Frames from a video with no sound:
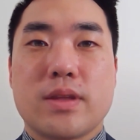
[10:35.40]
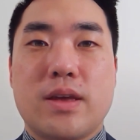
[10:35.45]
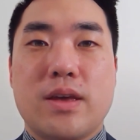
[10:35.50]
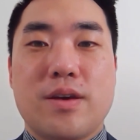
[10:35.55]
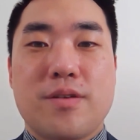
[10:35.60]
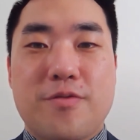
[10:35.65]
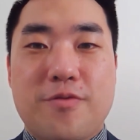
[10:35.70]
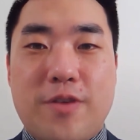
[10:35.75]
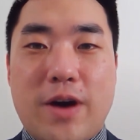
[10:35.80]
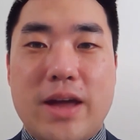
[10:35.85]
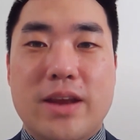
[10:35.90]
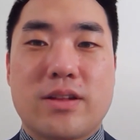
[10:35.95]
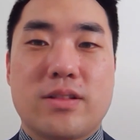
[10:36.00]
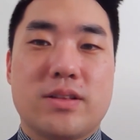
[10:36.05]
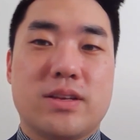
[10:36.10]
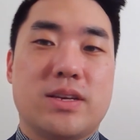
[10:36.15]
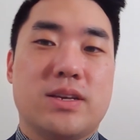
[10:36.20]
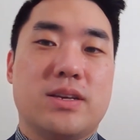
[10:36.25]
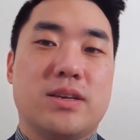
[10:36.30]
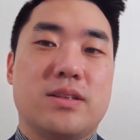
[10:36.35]

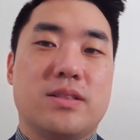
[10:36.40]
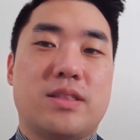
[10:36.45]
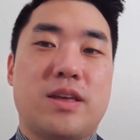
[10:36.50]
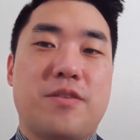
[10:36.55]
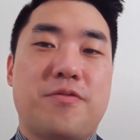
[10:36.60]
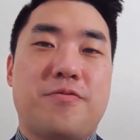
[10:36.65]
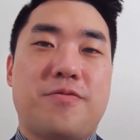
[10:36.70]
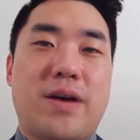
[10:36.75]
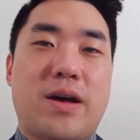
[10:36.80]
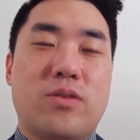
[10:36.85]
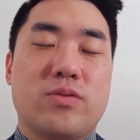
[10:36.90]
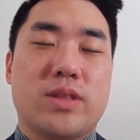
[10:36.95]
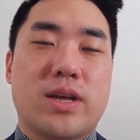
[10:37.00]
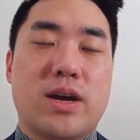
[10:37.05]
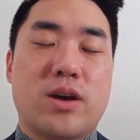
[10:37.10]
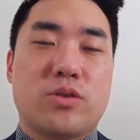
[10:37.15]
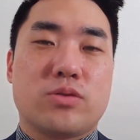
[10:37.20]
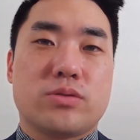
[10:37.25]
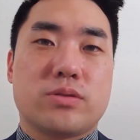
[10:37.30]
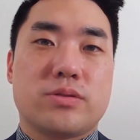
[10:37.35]
Finally, they found
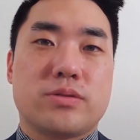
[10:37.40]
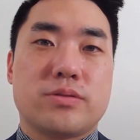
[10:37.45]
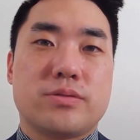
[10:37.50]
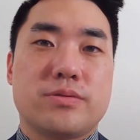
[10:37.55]
out